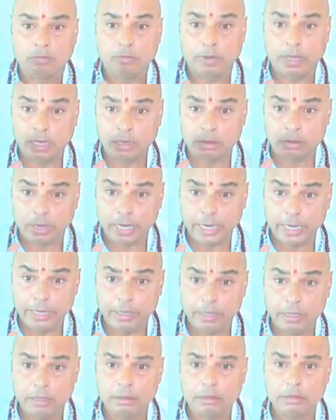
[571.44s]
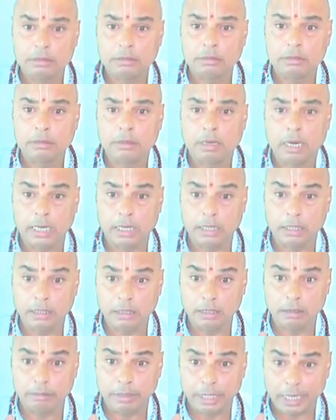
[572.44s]
Well tried,
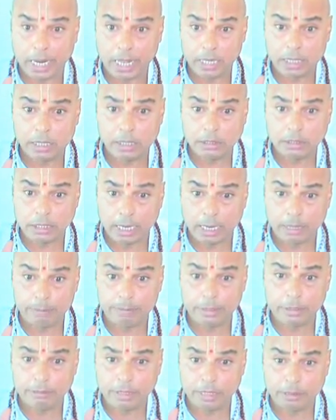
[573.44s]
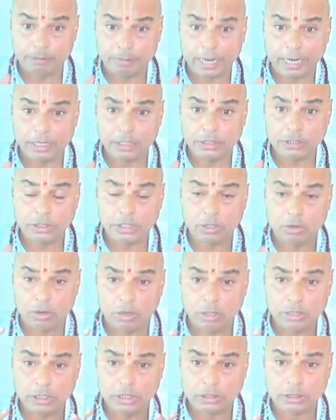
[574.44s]
and miracles happened by practicing
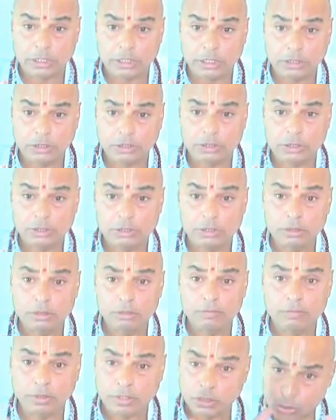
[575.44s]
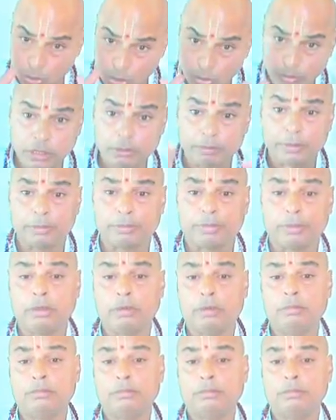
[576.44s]
all these things for so many people.
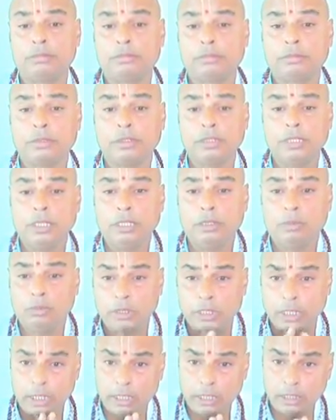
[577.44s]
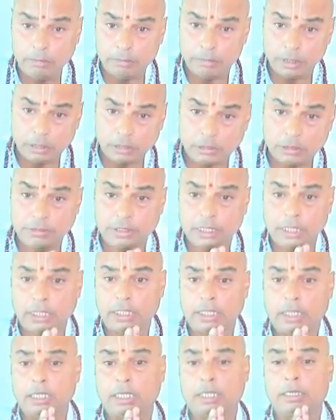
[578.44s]
Okay, because of
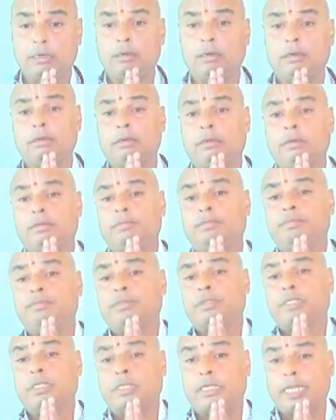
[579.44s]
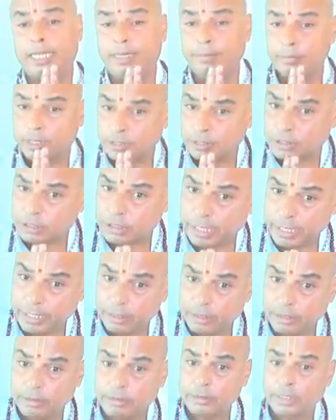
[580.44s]
the time
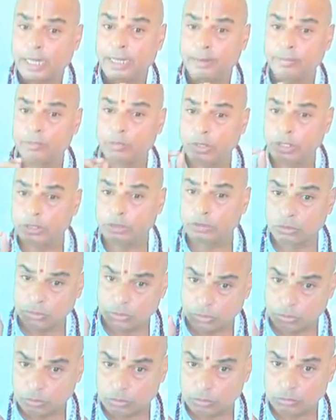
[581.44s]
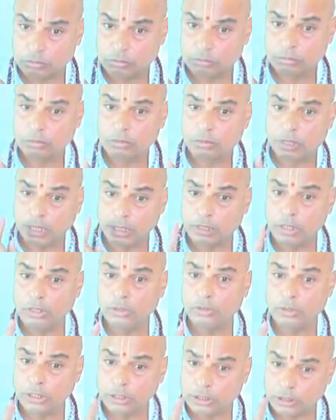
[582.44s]
constraint, I am going to
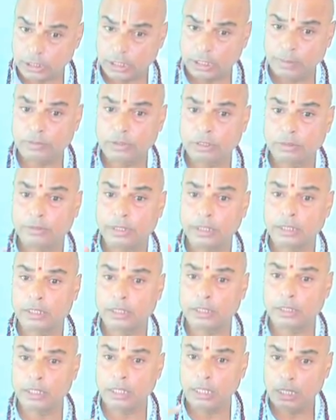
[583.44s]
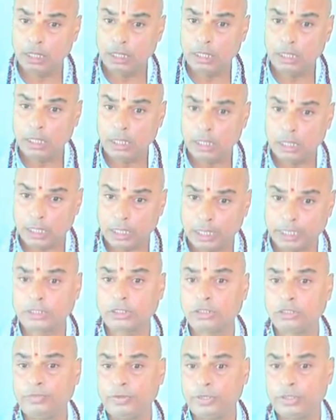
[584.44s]
continue the same subject in the
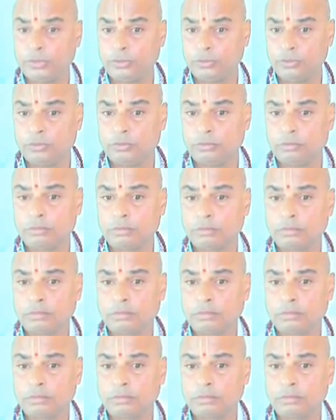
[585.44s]
next video.